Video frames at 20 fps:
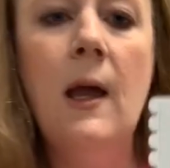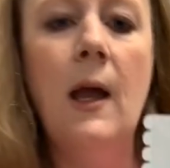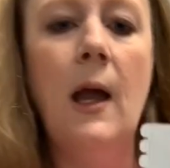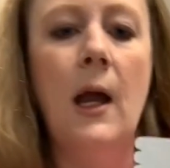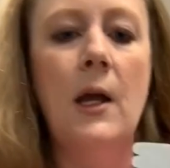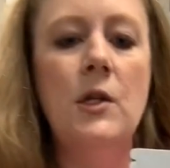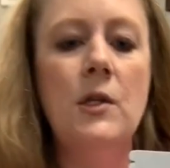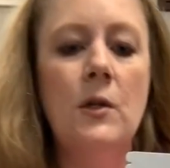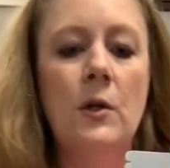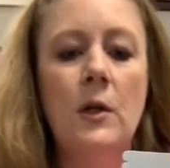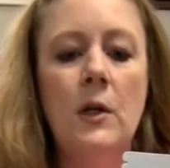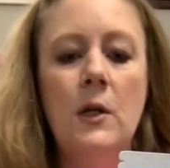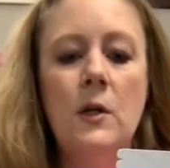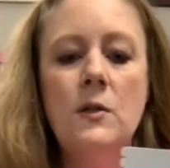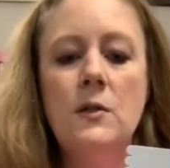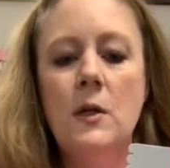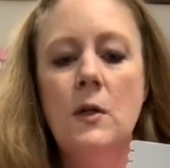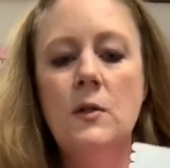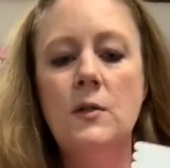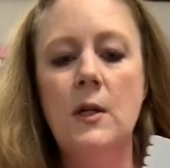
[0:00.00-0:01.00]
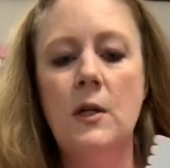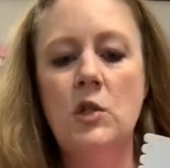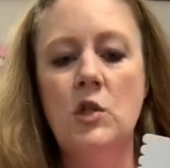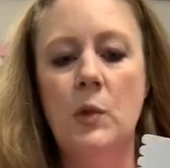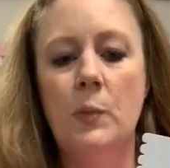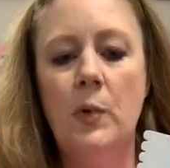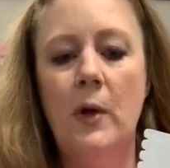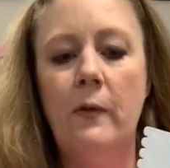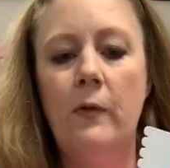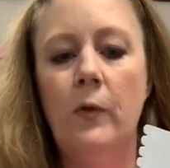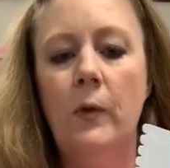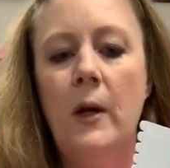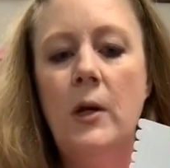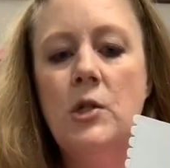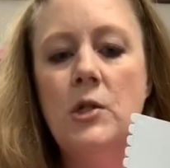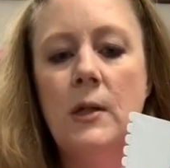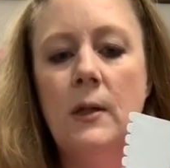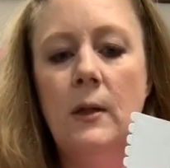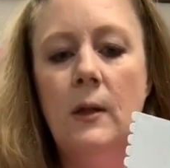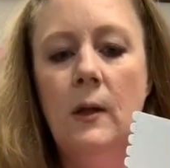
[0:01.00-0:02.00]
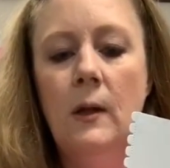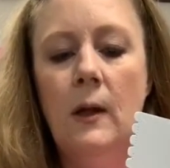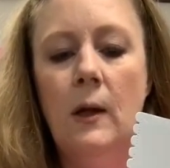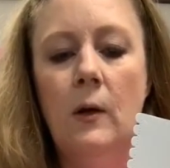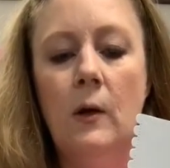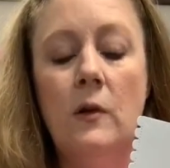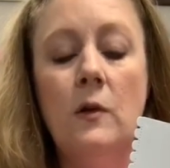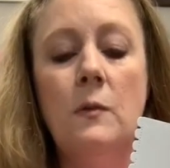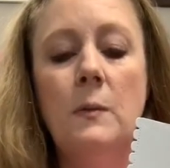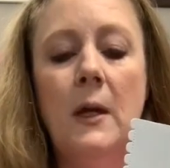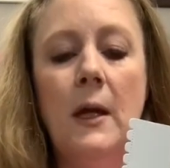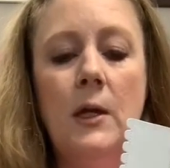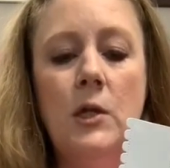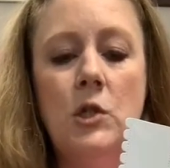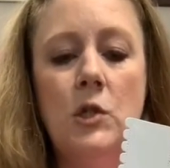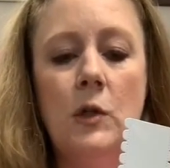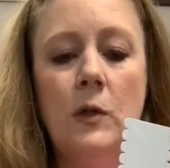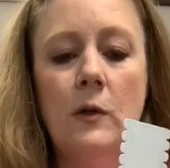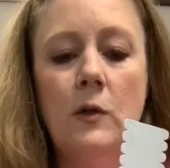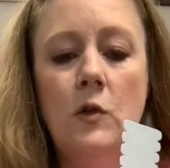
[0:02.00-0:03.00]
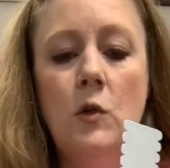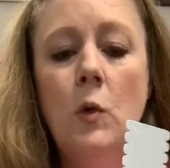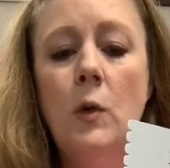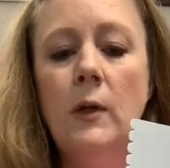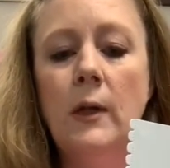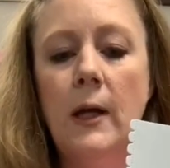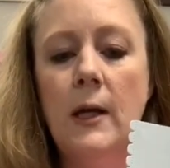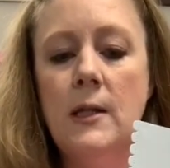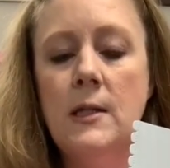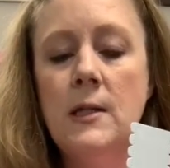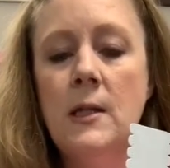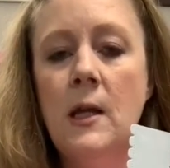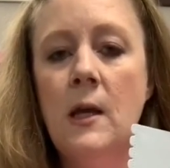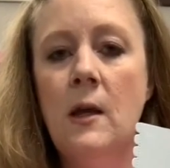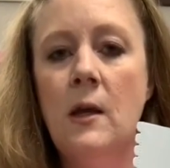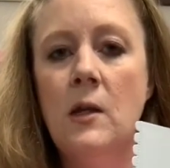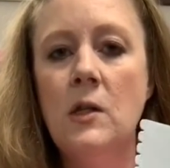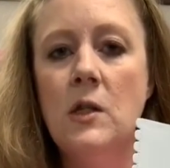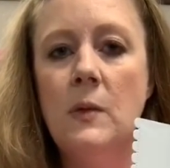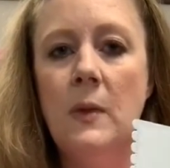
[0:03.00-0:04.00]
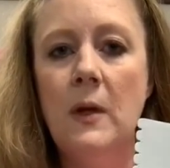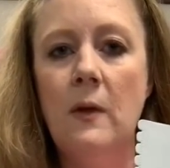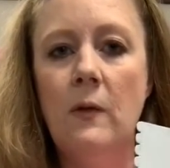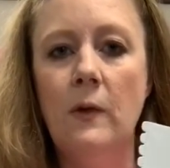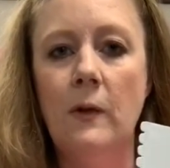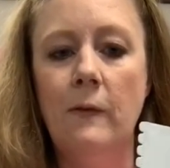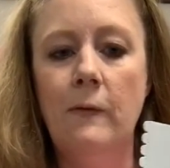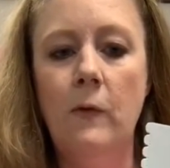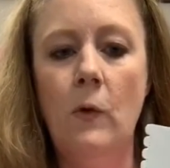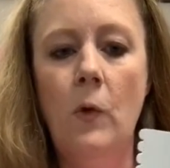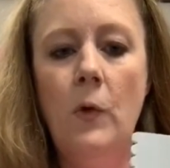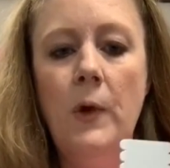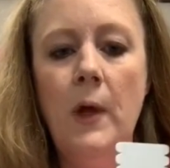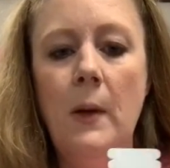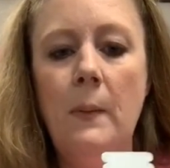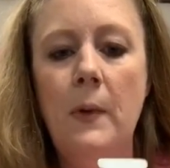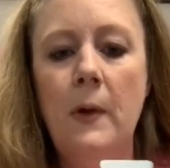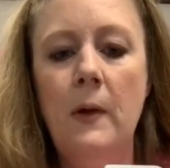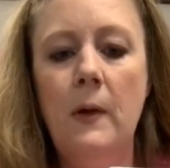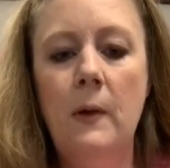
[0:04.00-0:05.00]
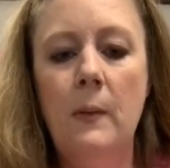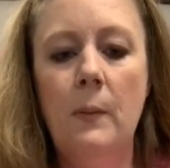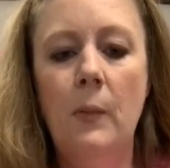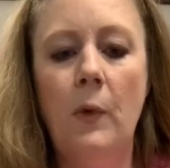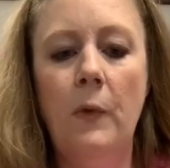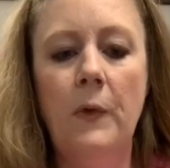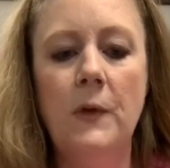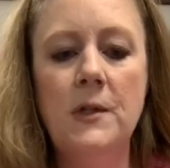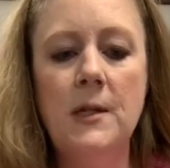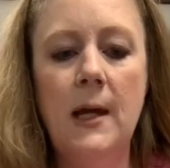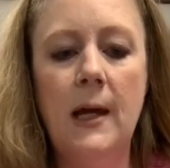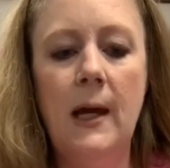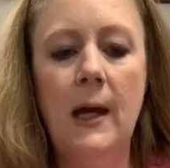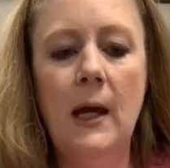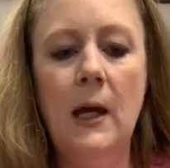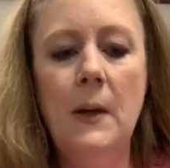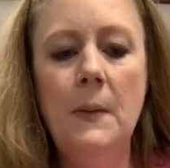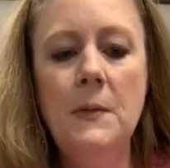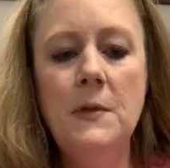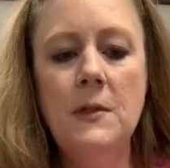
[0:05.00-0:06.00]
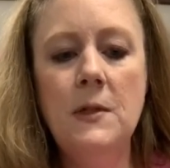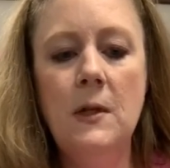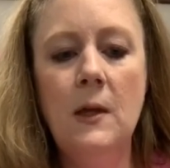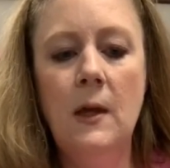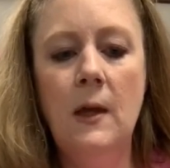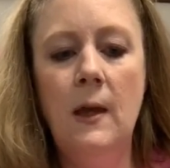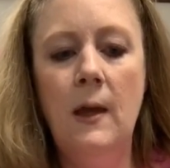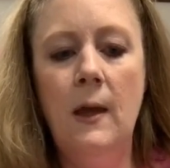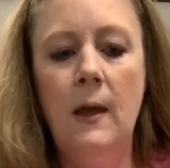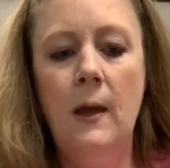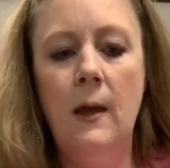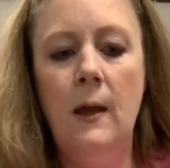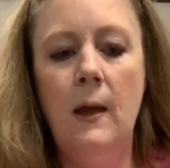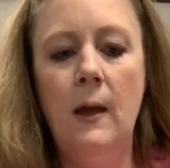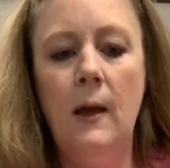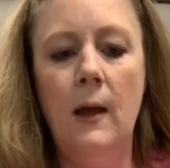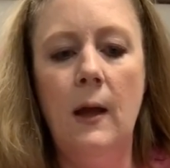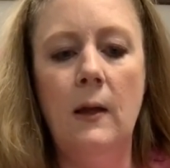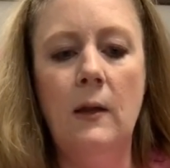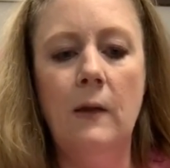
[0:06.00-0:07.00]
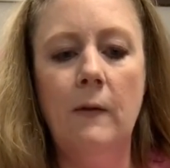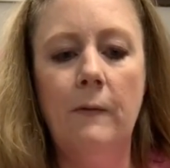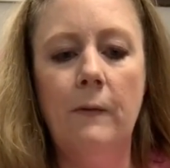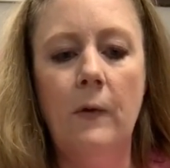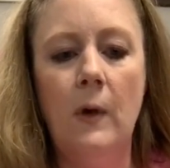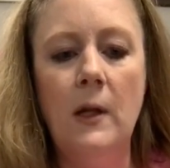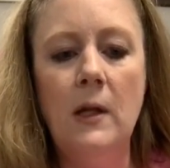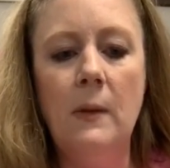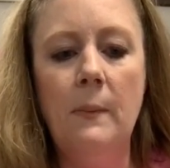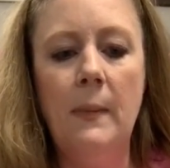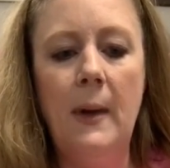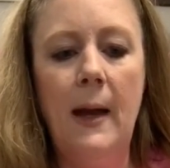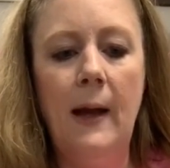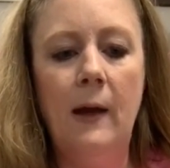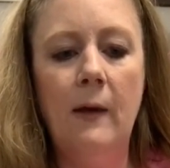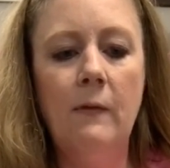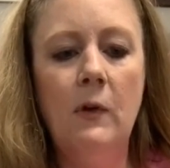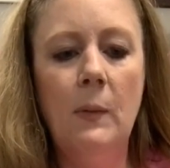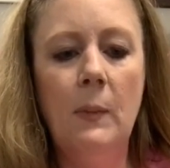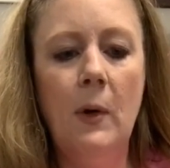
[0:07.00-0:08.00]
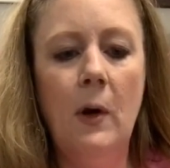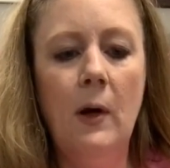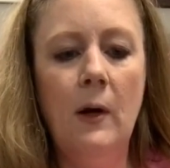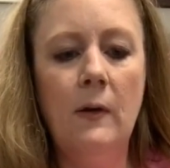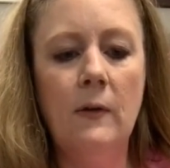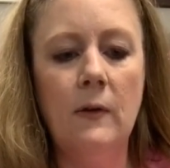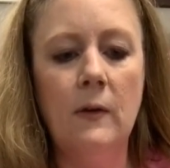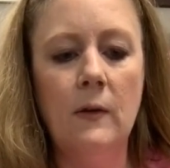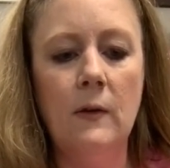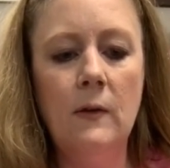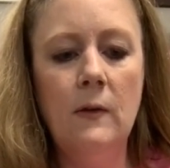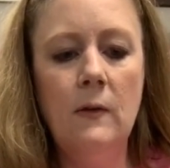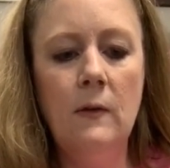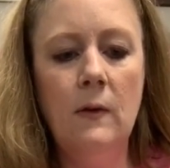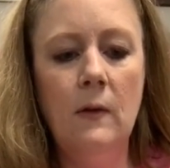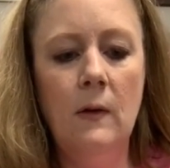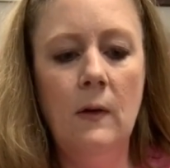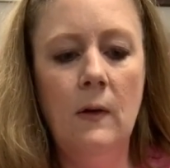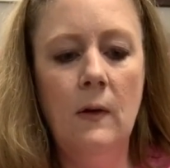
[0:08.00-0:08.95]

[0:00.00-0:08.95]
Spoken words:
and you're going to use those as your as your score lines to be able to fold up both the tabs and the front and back of your boxes